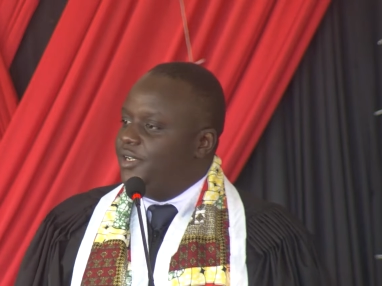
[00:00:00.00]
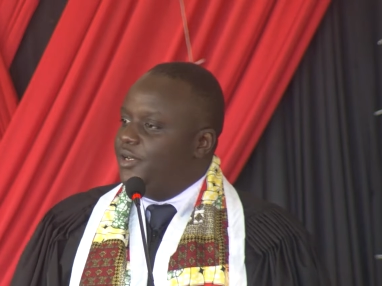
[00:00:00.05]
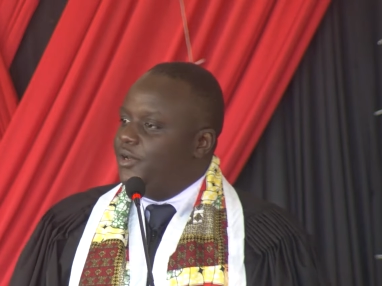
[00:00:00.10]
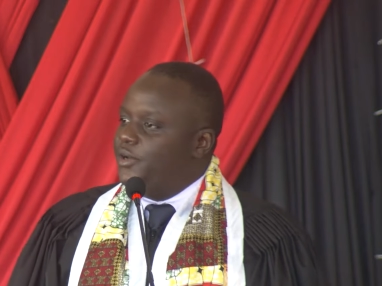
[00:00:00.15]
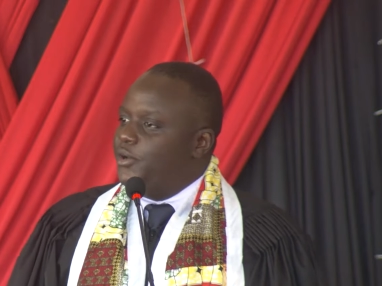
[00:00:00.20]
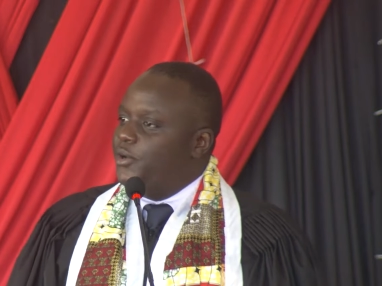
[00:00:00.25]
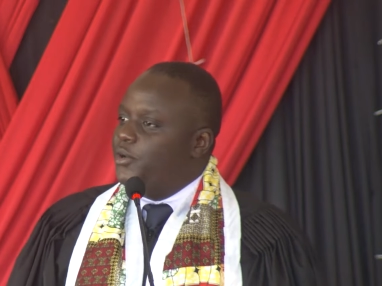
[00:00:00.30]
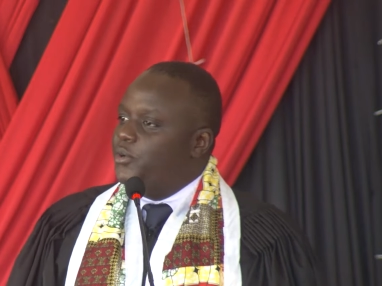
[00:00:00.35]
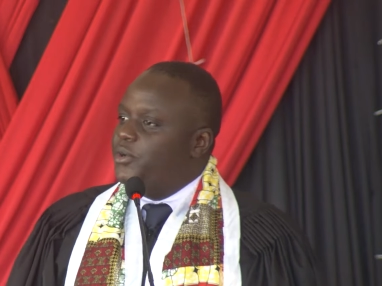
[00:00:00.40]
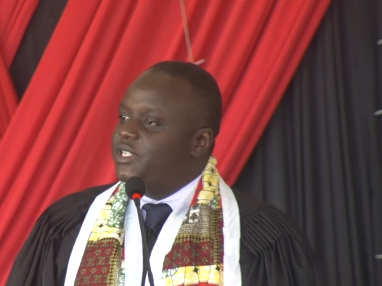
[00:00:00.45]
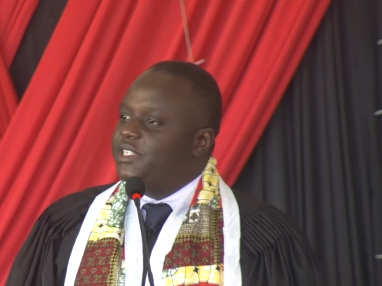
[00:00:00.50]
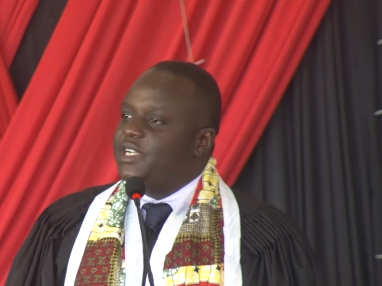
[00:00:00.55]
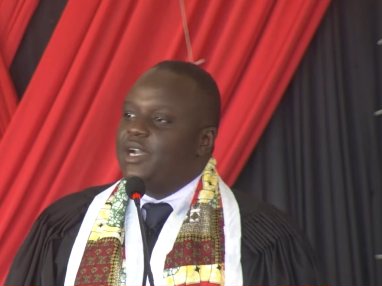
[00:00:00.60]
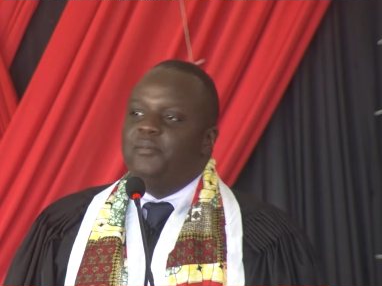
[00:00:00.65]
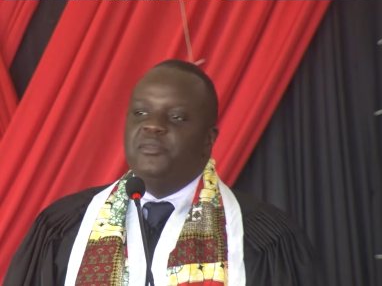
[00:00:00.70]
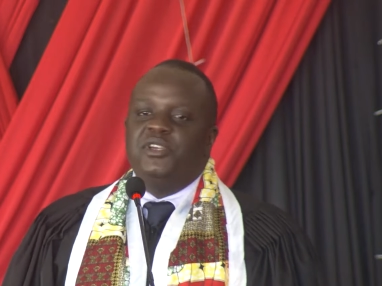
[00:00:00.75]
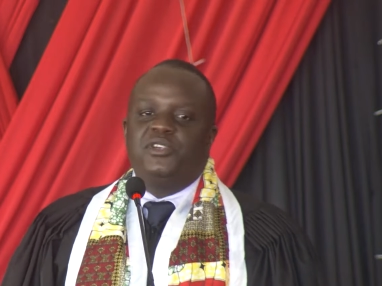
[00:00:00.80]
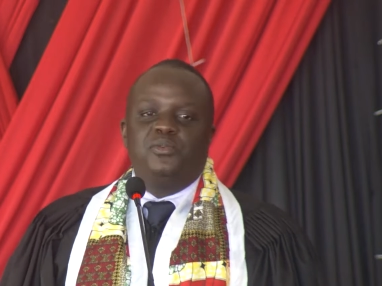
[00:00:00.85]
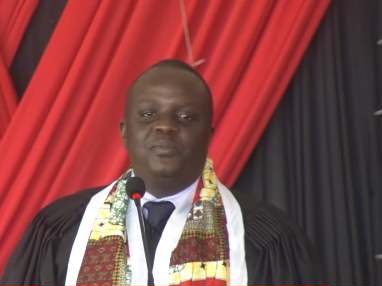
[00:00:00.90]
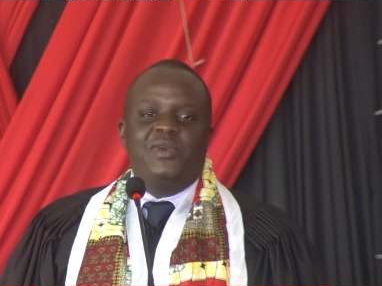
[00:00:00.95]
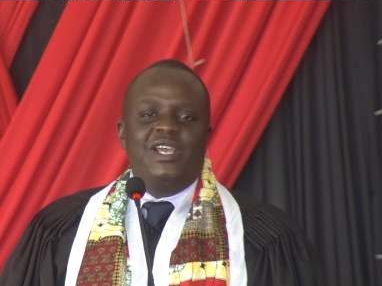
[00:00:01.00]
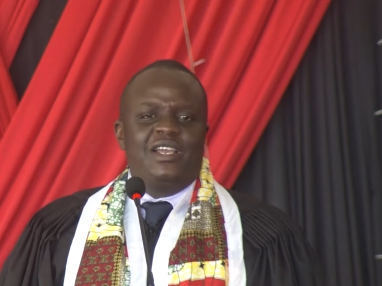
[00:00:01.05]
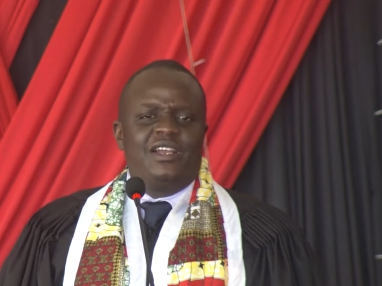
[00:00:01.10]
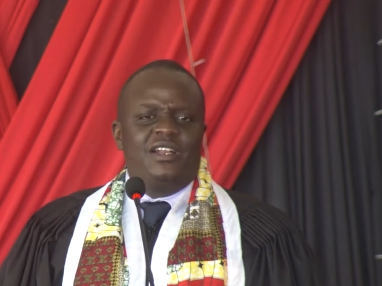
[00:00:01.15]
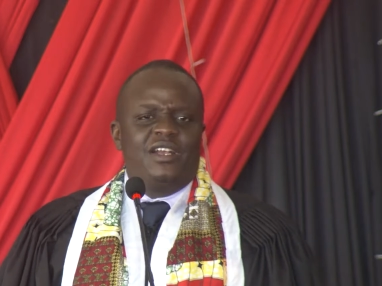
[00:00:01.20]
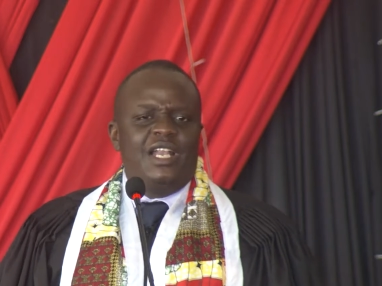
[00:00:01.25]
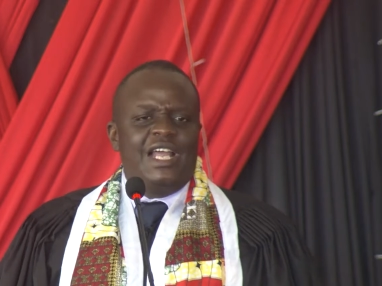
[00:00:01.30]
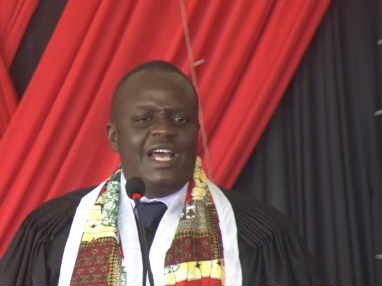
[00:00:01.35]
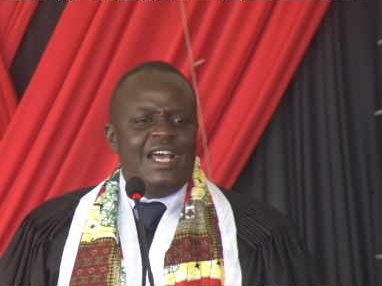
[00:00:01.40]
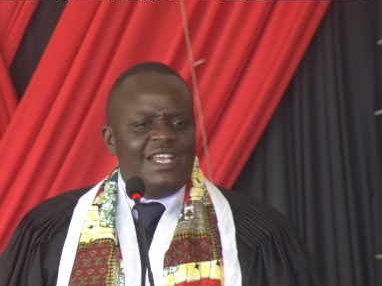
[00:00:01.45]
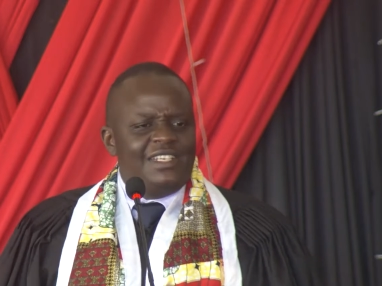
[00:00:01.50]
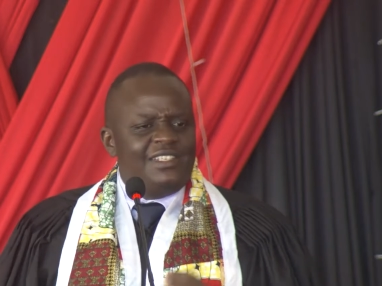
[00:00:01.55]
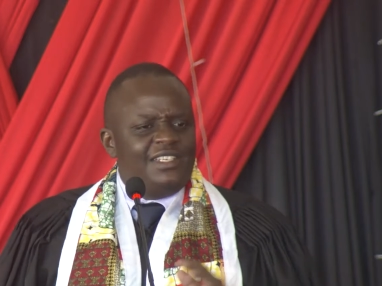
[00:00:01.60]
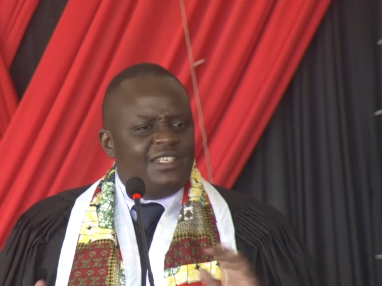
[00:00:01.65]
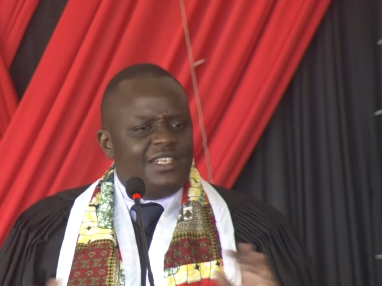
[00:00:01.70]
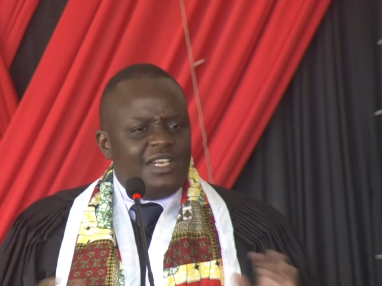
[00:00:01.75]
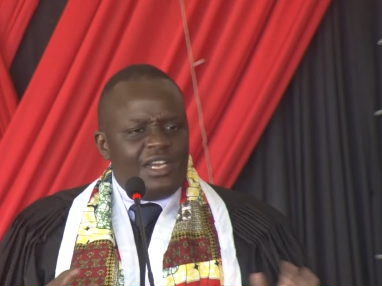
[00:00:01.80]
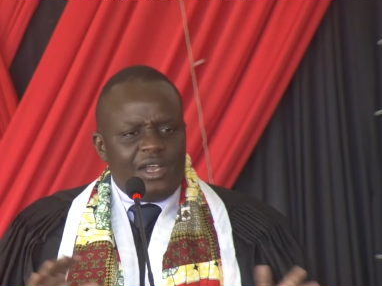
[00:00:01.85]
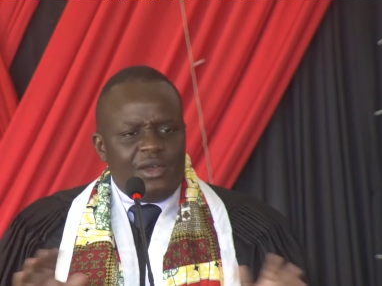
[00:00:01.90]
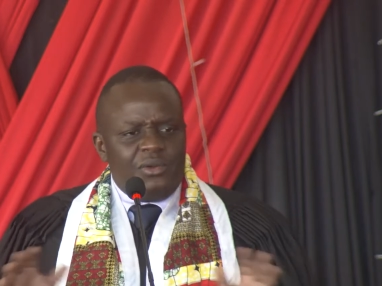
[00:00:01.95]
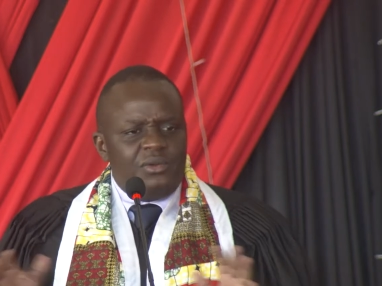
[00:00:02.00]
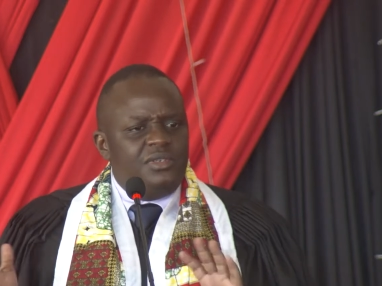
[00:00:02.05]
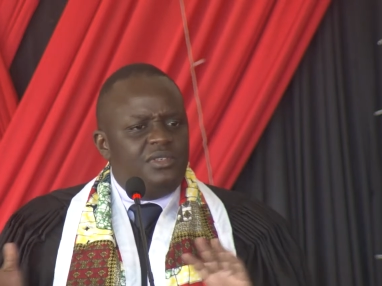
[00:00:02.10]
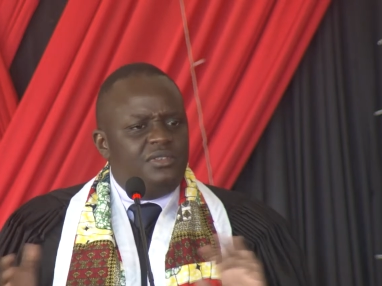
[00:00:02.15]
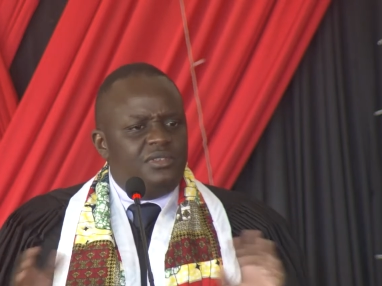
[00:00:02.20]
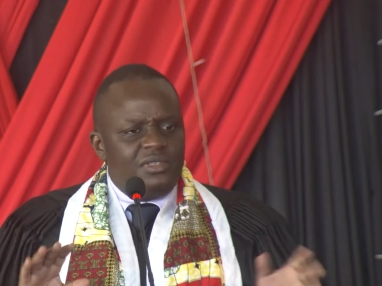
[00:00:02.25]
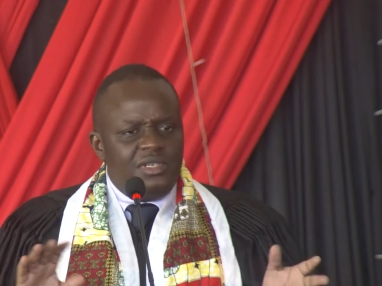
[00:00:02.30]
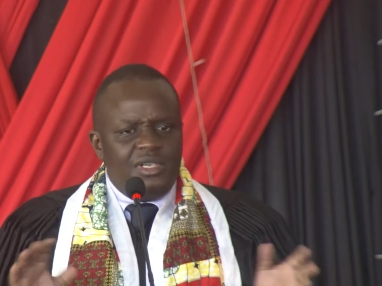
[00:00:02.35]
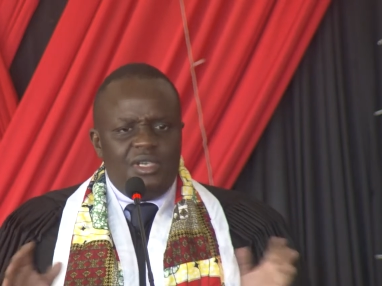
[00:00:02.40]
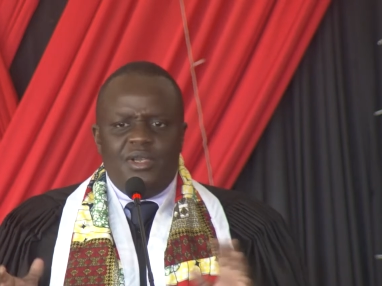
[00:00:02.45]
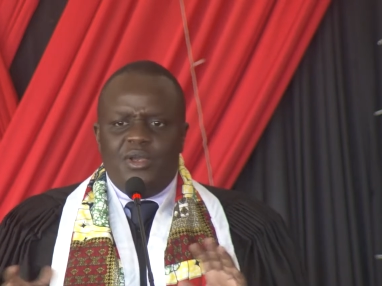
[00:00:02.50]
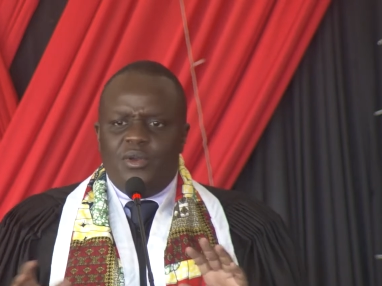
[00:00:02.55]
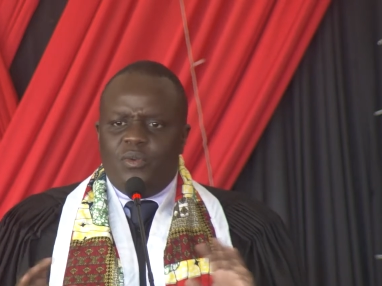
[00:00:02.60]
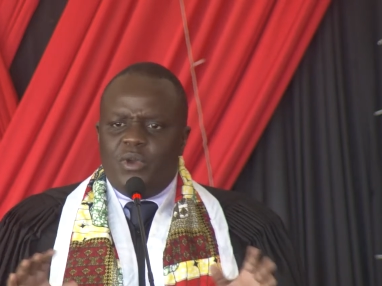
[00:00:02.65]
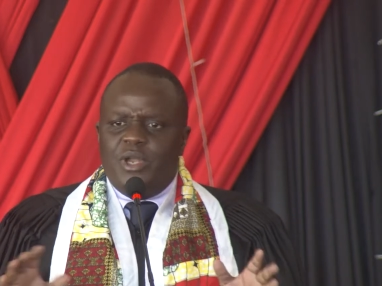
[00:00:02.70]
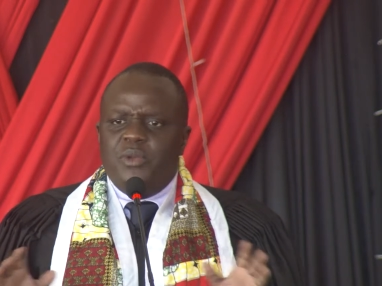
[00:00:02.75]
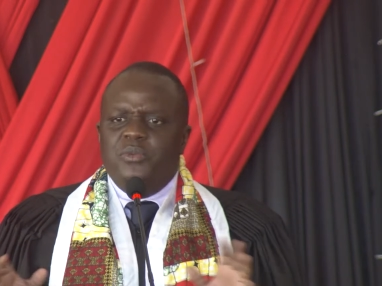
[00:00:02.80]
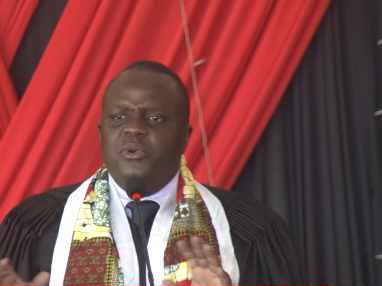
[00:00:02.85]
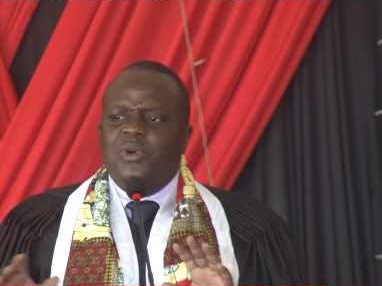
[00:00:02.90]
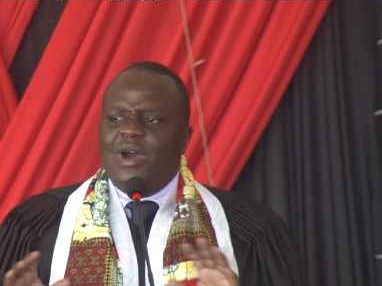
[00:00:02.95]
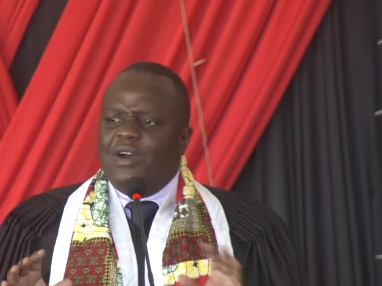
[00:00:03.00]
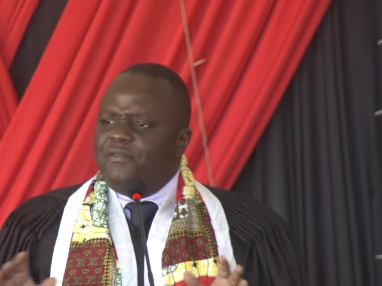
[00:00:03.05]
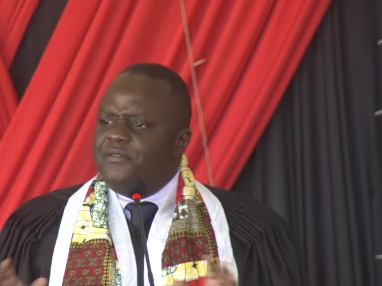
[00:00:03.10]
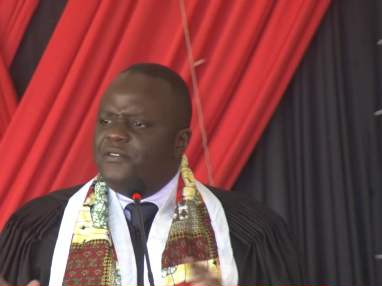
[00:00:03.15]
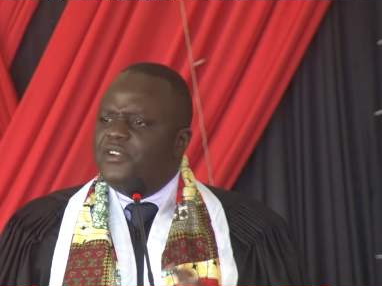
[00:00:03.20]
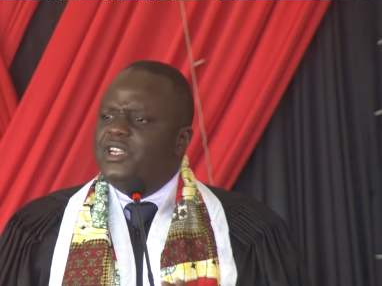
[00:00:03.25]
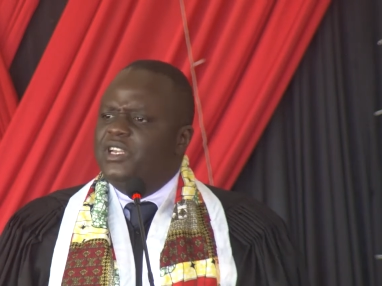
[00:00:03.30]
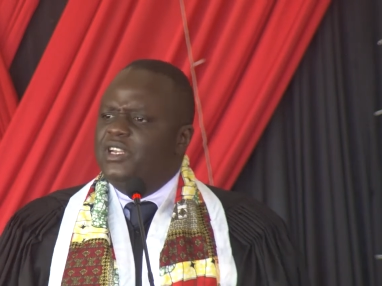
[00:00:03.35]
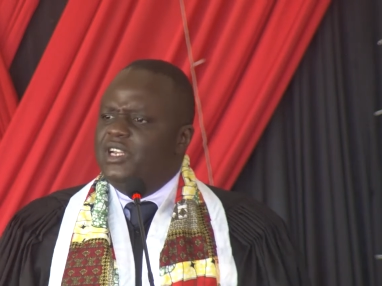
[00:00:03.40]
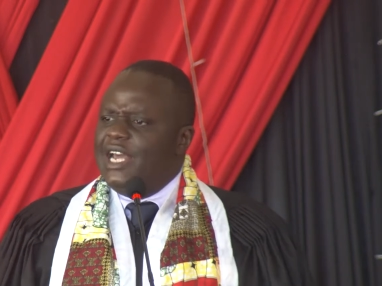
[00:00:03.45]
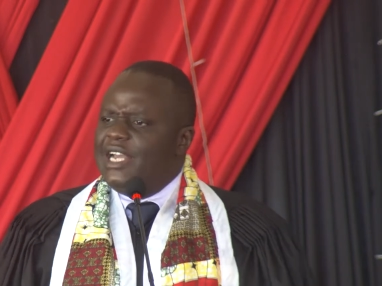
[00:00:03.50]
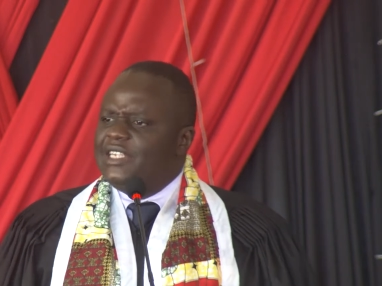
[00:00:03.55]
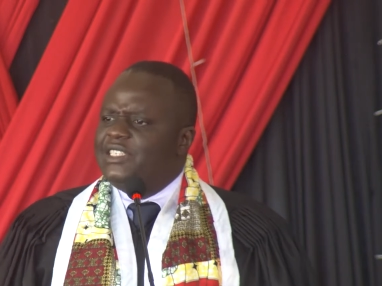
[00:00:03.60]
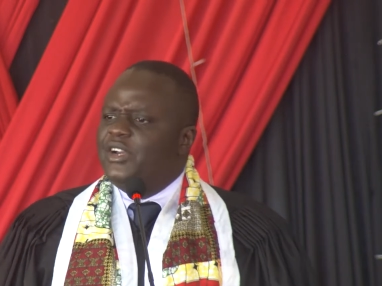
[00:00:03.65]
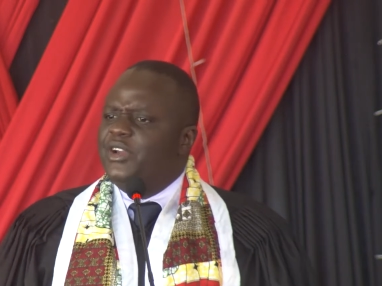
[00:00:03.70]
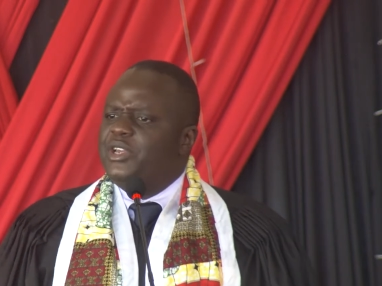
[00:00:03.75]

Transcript: always coming to my class at around when we were free, lunch.